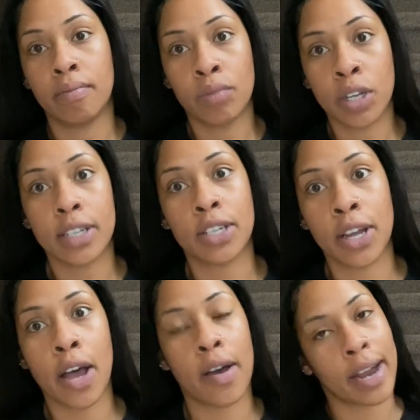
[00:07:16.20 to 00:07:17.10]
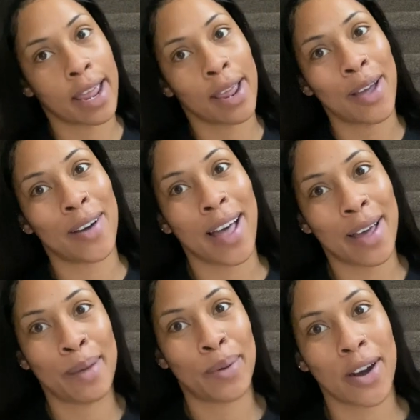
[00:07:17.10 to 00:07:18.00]
good to go and I can go
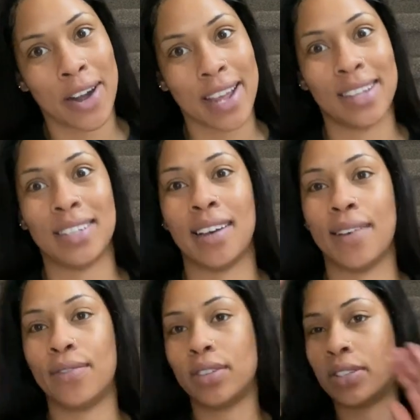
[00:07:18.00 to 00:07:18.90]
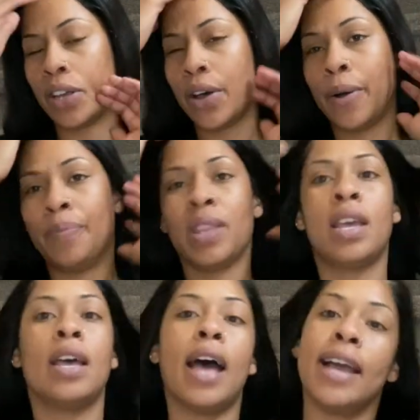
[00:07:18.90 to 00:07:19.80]
out and party and stuff. So
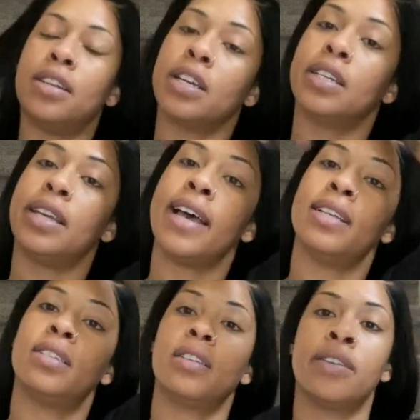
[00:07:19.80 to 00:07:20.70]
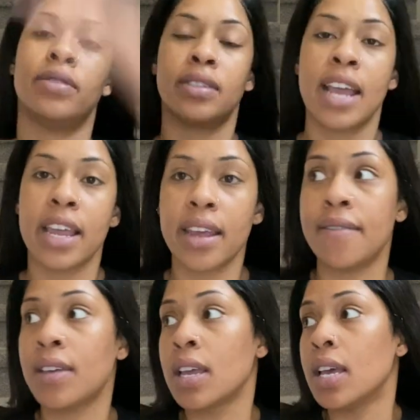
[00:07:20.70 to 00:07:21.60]
I took a test, it was
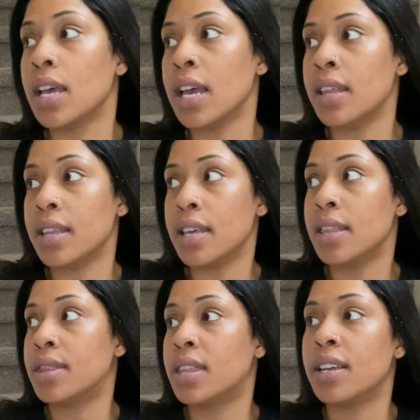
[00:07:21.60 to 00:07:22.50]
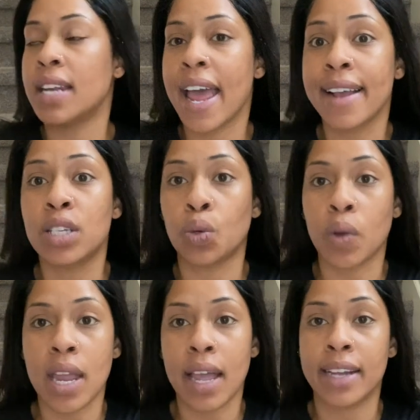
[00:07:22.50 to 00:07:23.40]
negative, and then the next
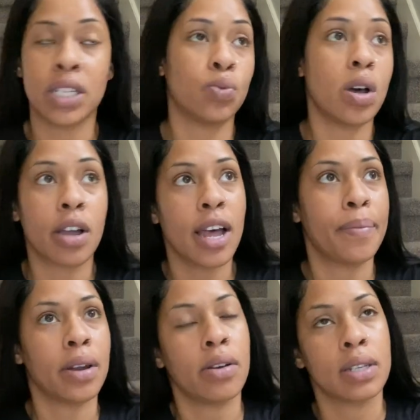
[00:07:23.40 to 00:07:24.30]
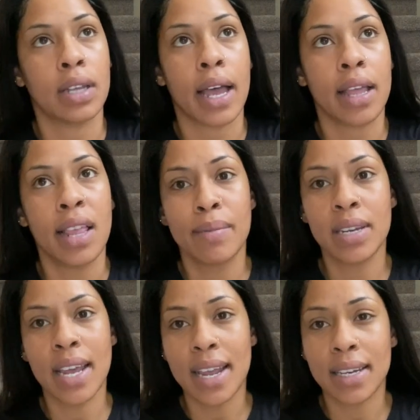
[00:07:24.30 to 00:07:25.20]
week I just woke up and I was like, let me
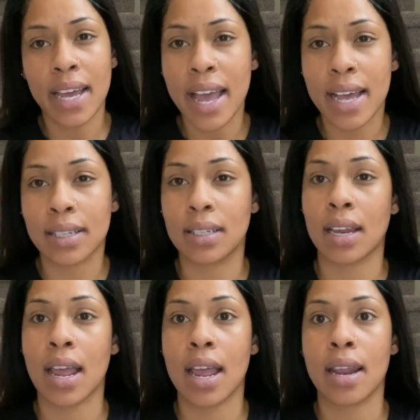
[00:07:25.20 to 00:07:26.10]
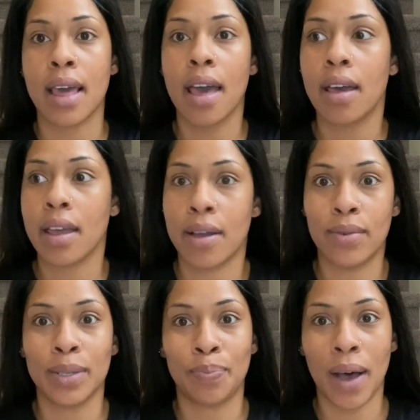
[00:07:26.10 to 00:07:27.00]
take a test. And that it
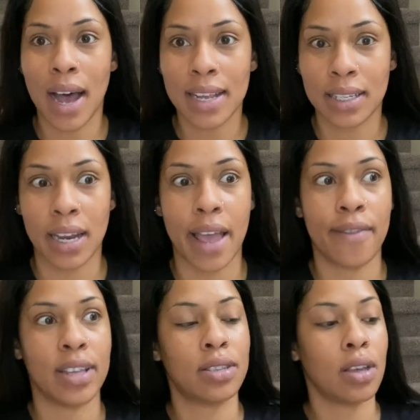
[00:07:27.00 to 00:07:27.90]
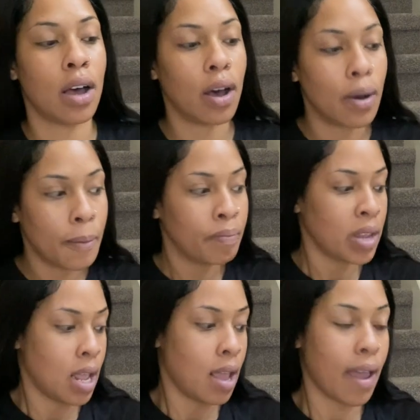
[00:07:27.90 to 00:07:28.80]
was positive. And so
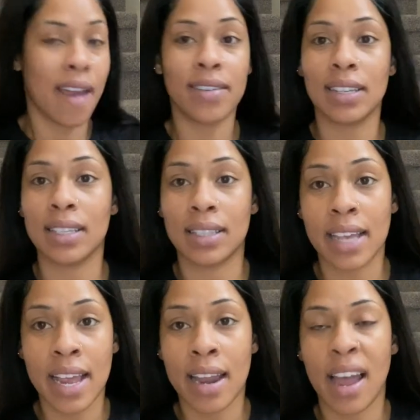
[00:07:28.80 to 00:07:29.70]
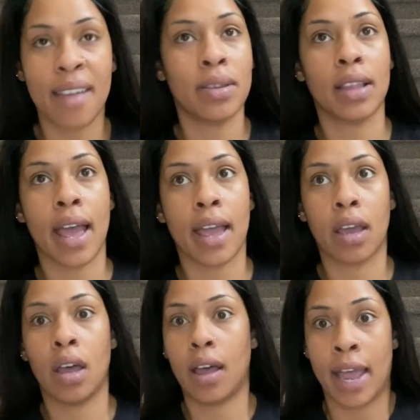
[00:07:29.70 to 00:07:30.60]
ever since then I've been like,
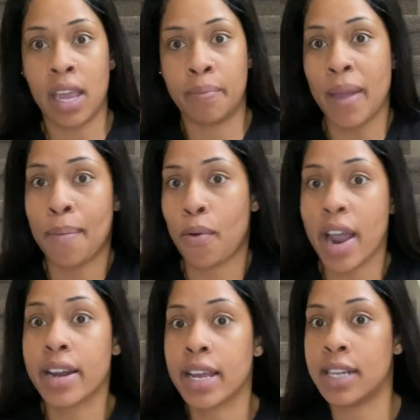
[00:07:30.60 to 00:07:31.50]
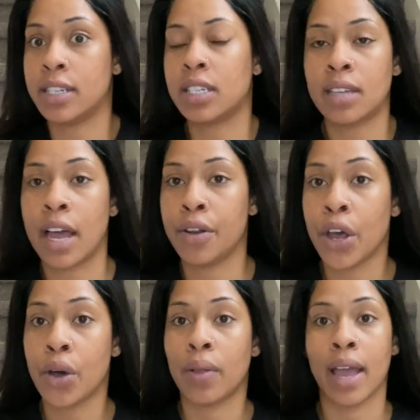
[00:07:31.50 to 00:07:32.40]
I could be pregnant and just not
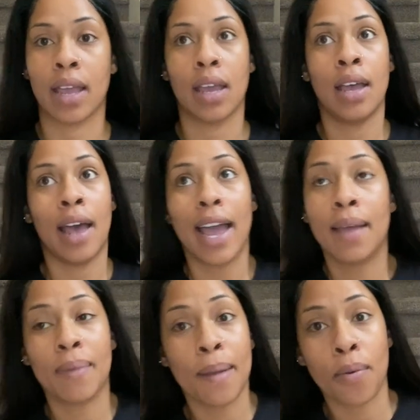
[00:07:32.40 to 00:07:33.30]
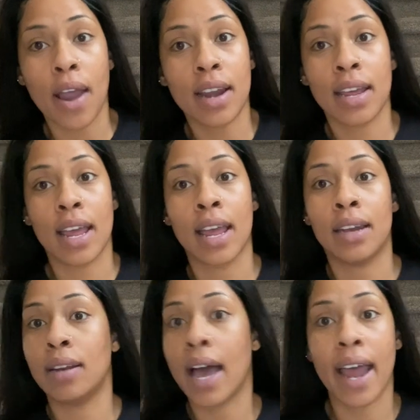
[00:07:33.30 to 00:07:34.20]
know. Like I could be pregnant
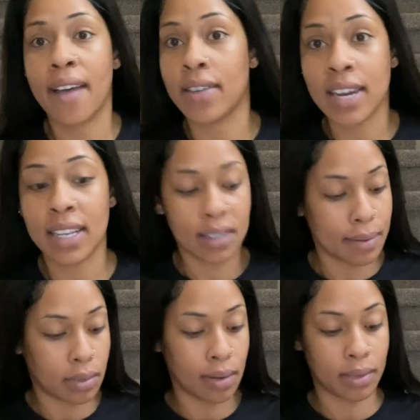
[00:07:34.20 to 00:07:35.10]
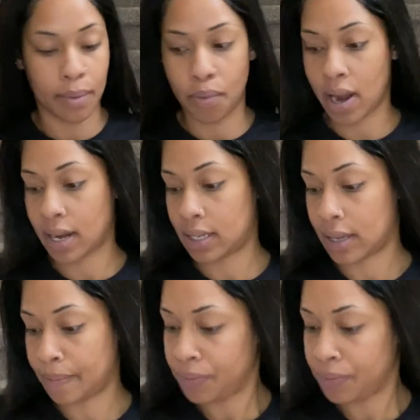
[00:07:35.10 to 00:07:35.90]
and not have any symptoms of pregnancy.